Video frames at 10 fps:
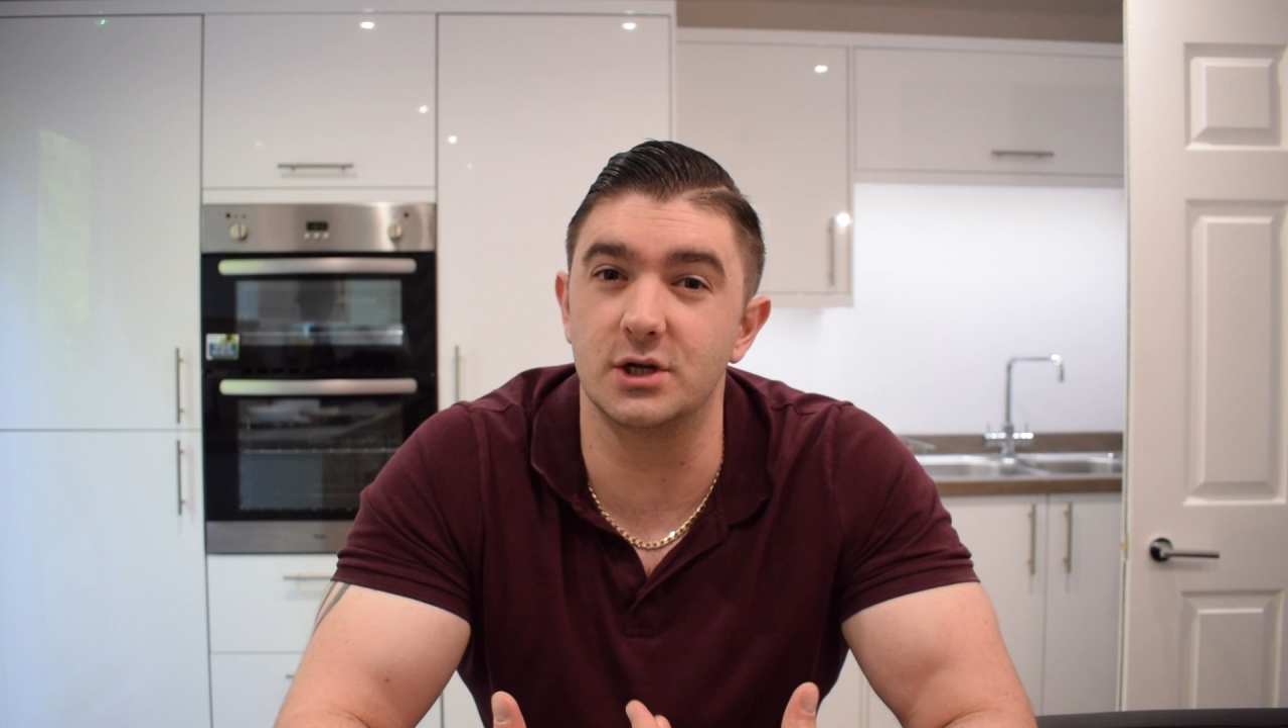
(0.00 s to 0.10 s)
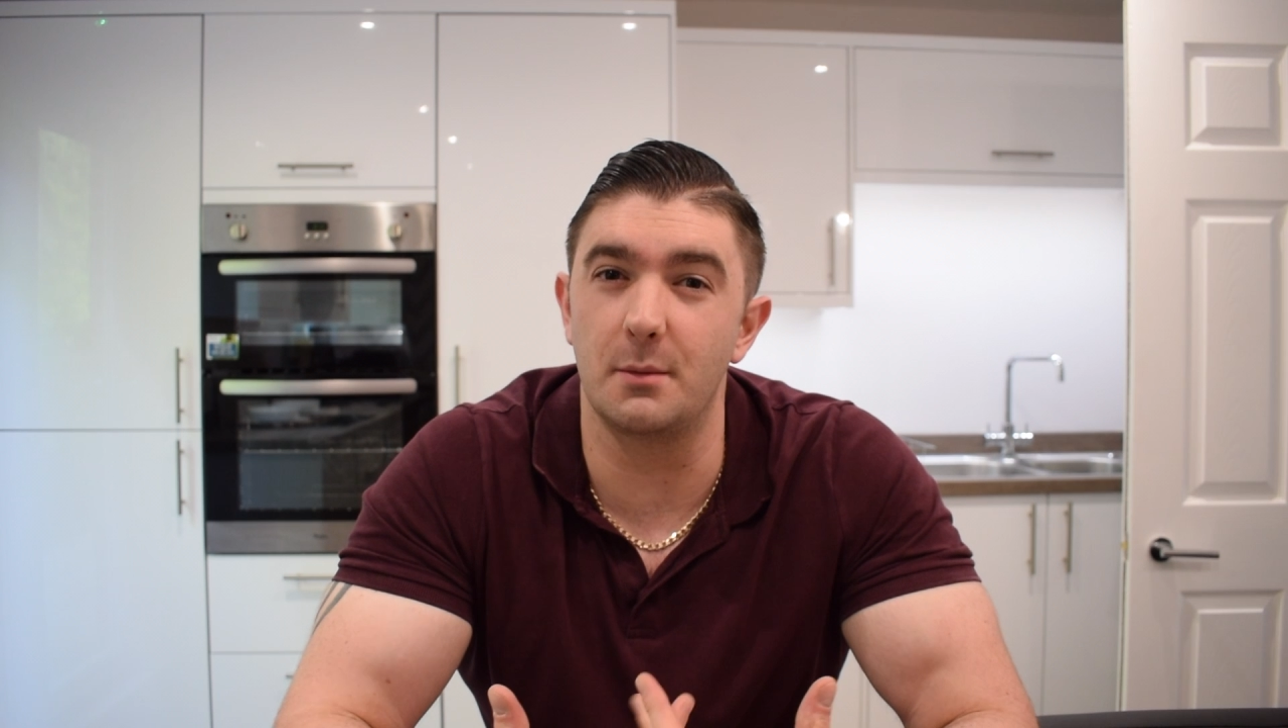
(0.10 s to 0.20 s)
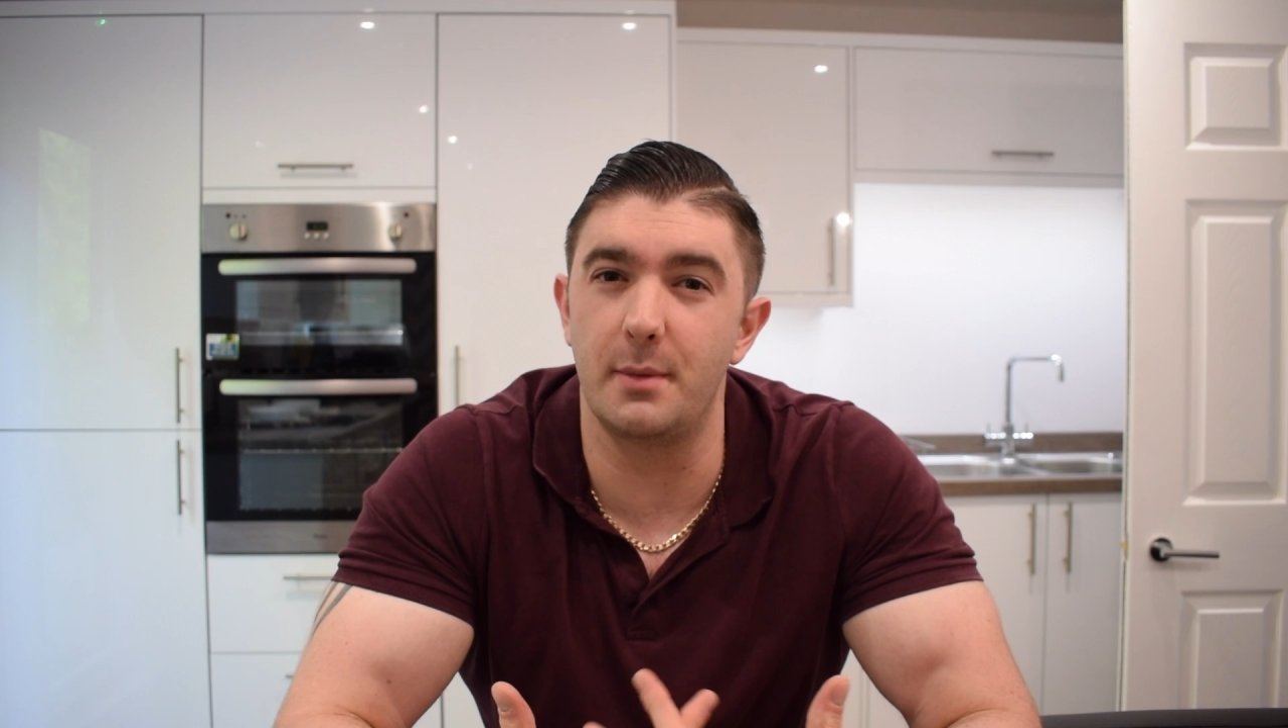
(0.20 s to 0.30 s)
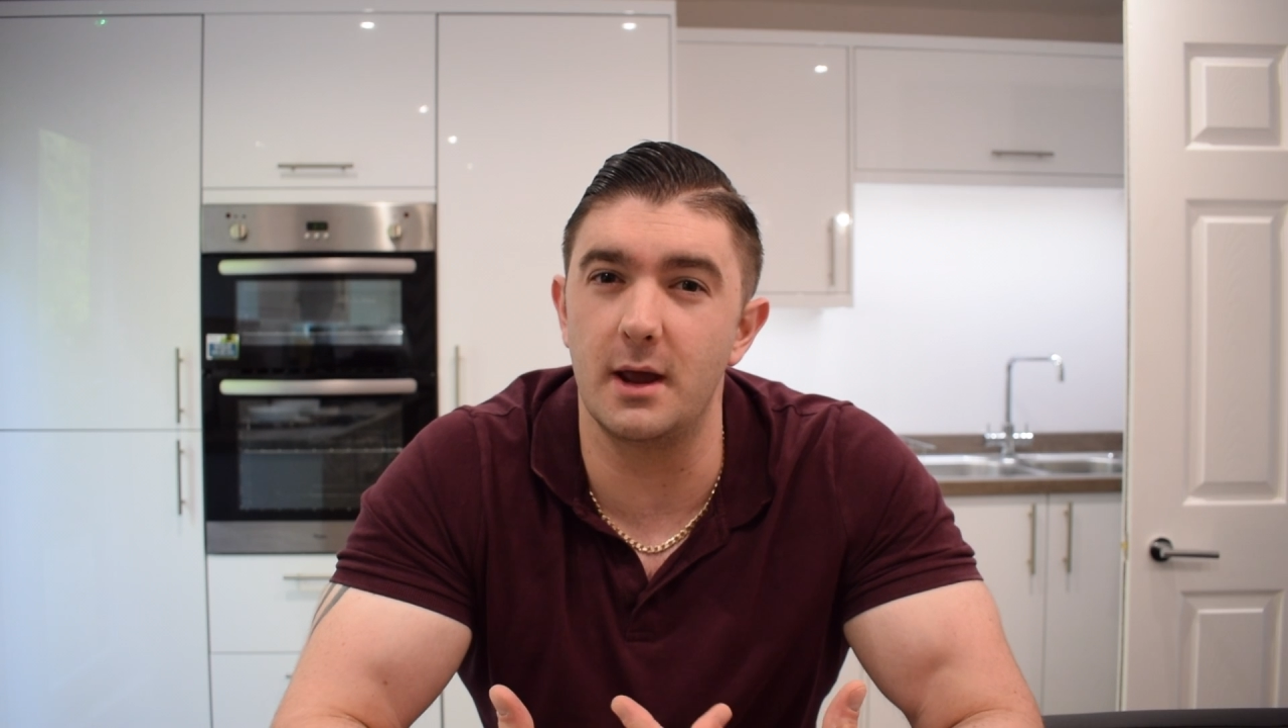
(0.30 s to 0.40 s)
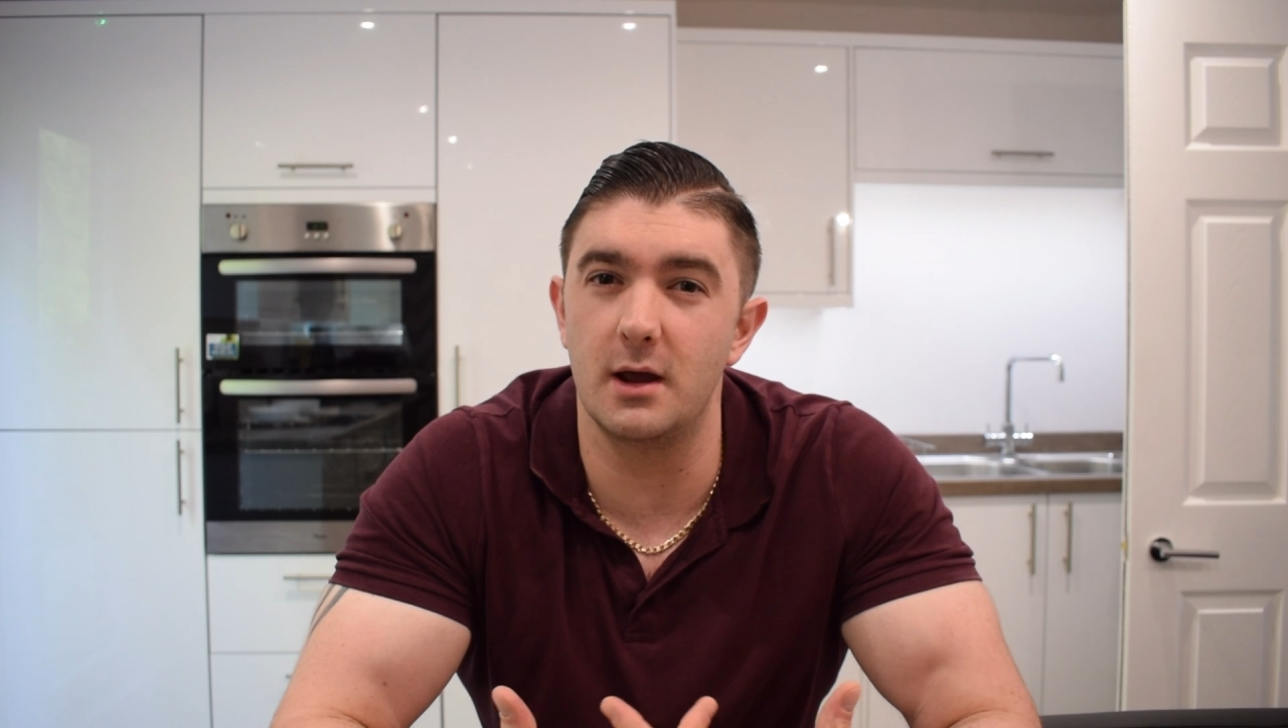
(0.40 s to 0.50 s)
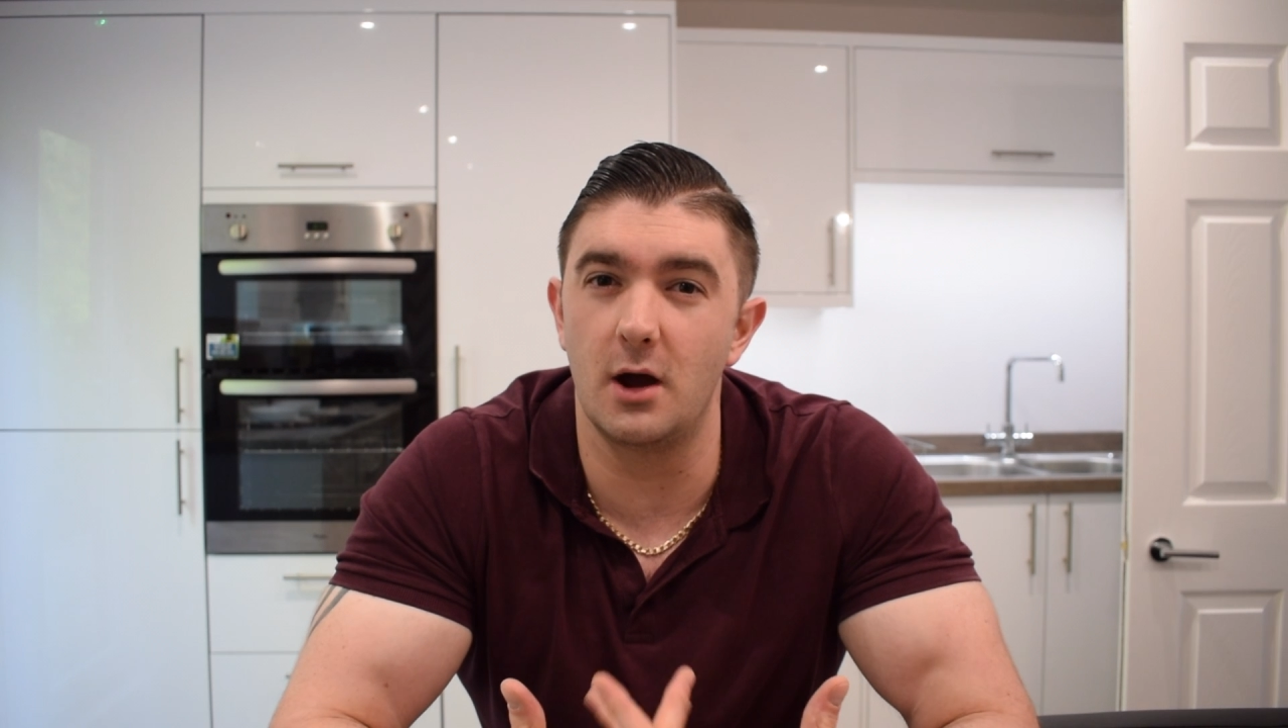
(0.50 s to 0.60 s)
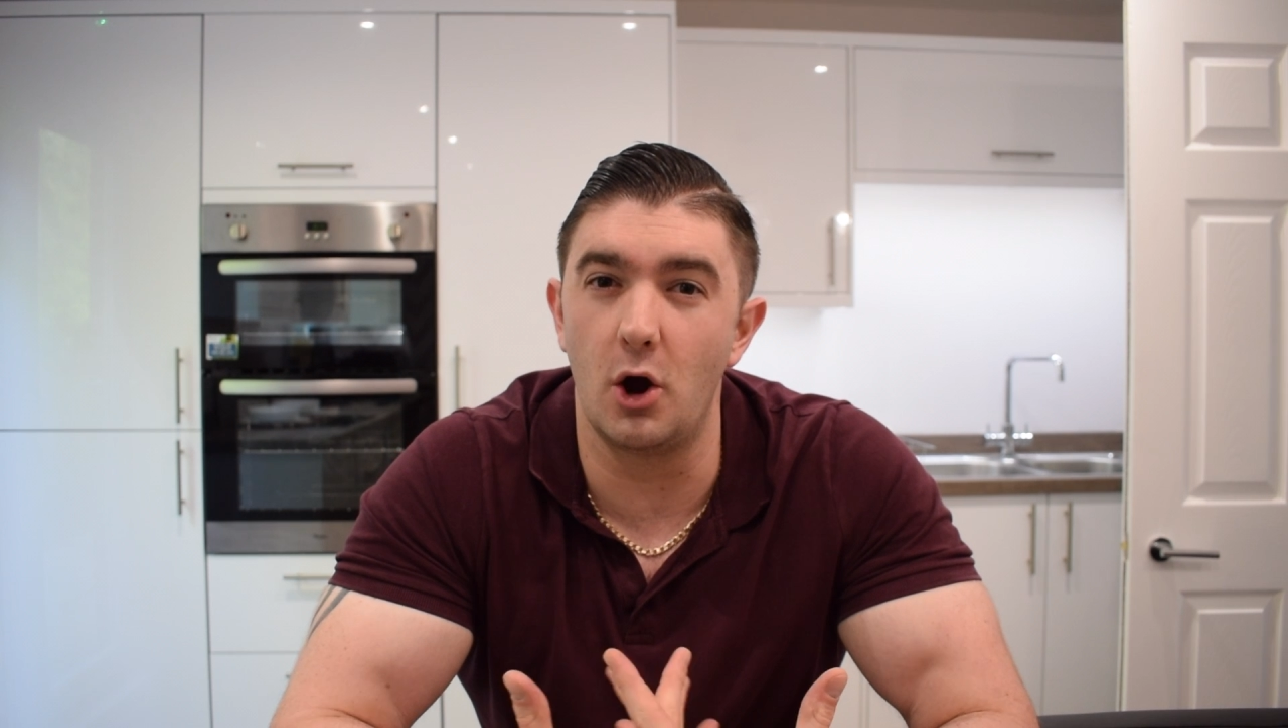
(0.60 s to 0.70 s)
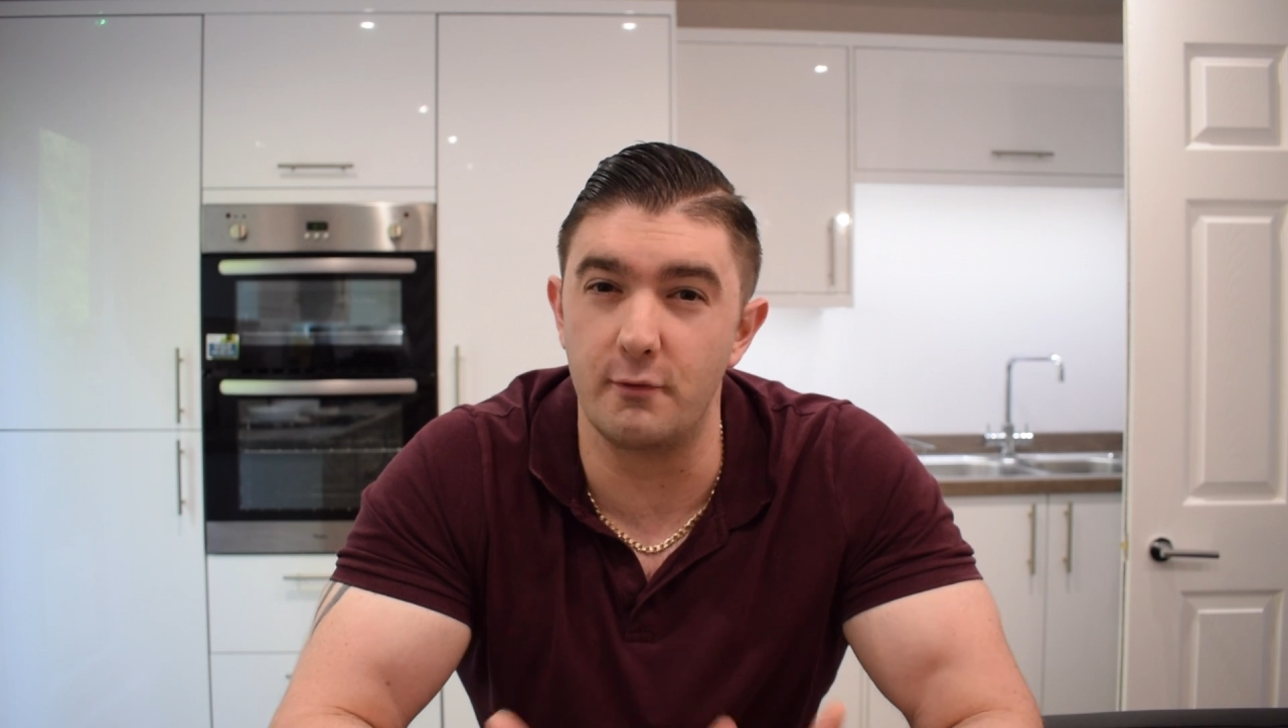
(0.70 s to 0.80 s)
look a bit